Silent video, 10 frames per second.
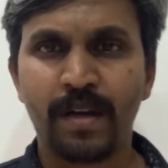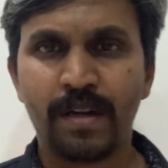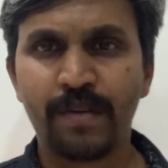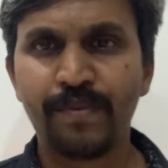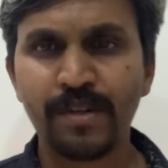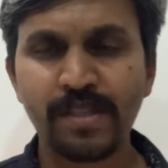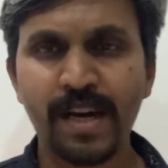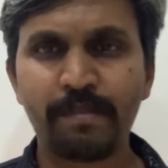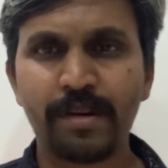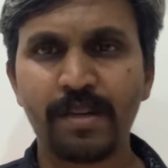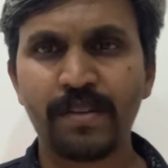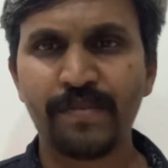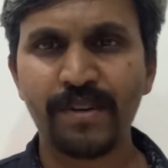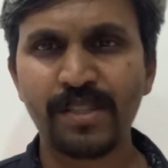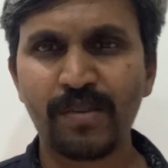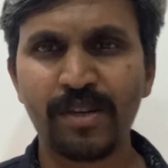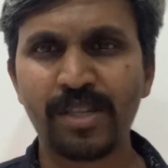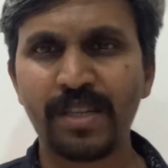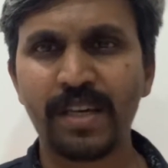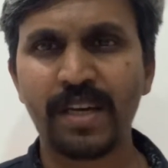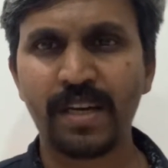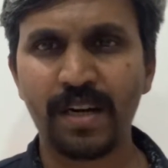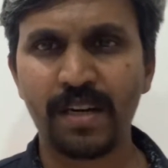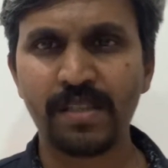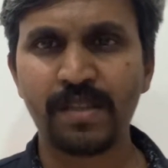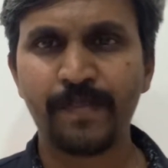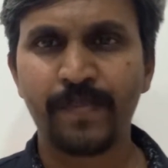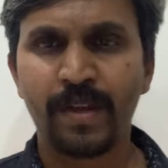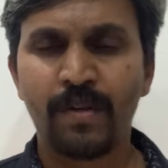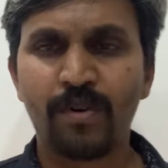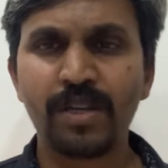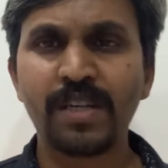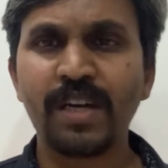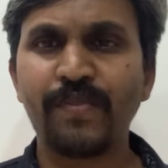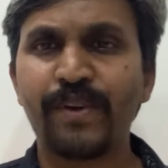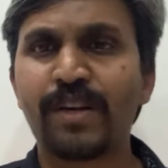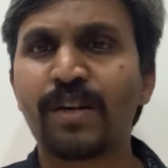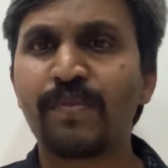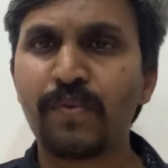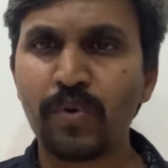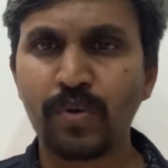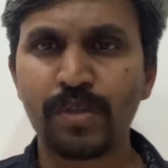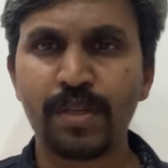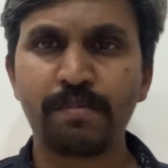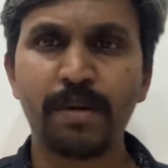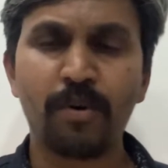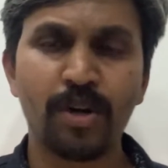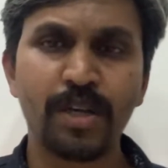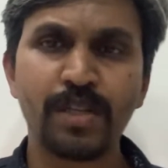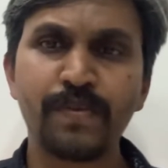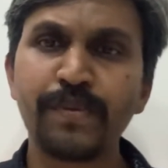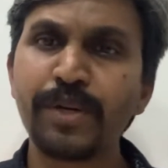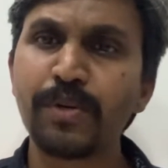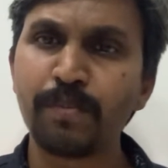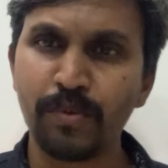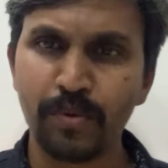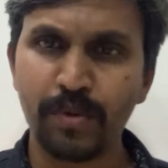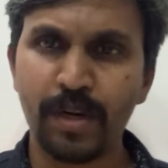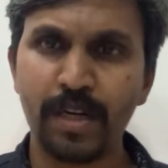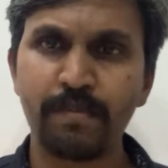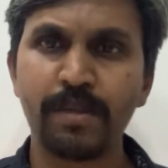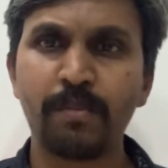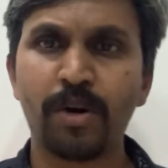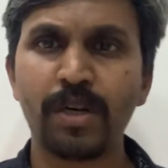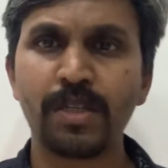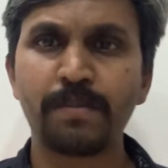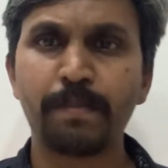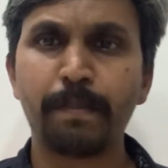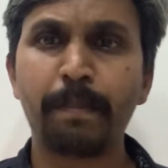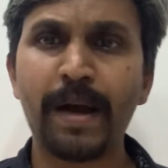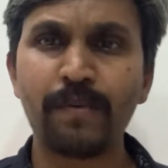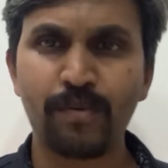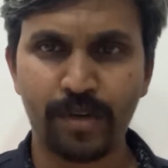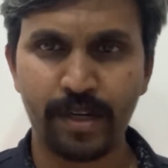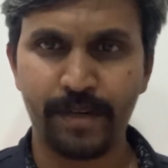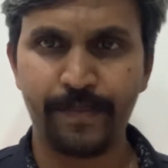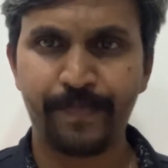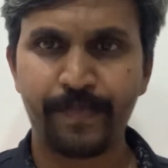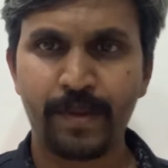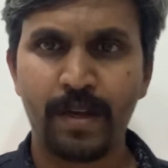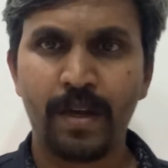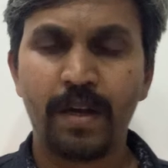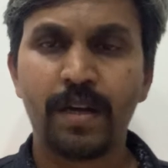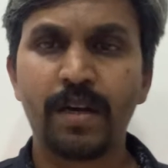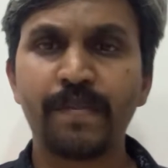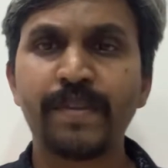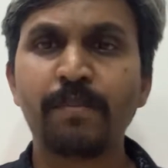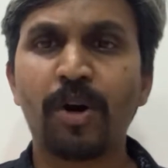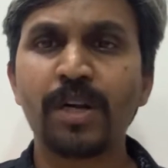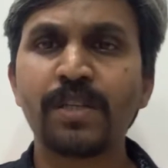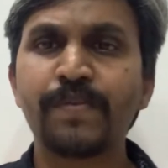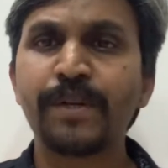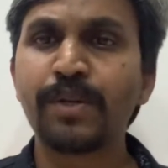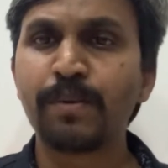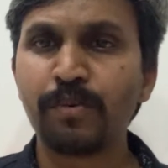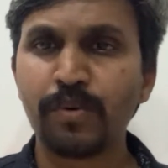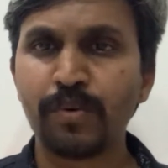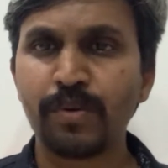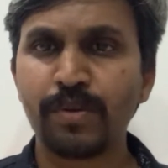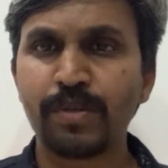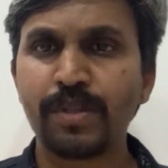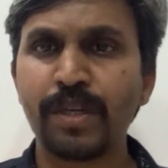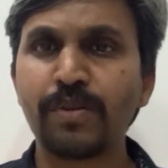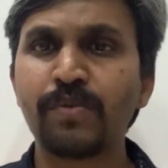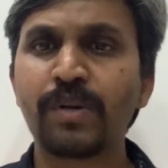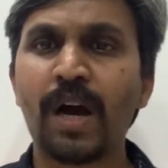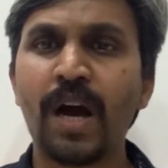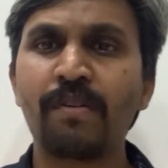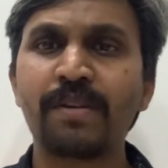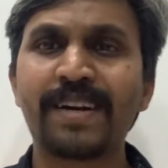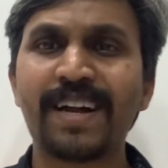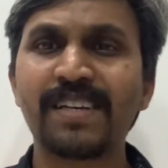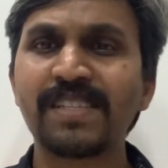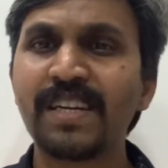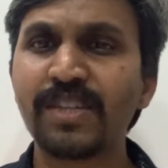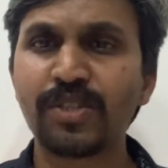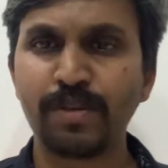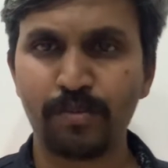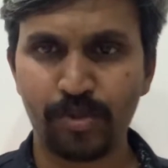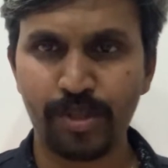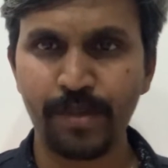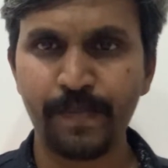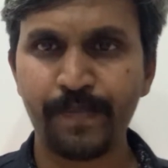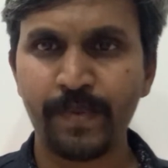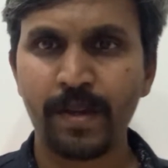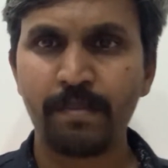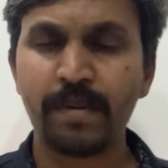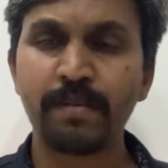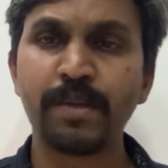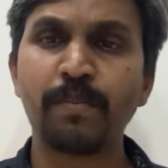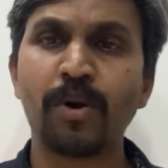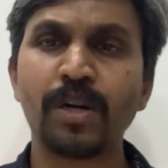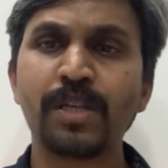Now first chapter, the first question they can ask, what is the effect of force if the body is free to move and if the body is pivoted? Now if the body is free to move, then you have translational motion, but if the body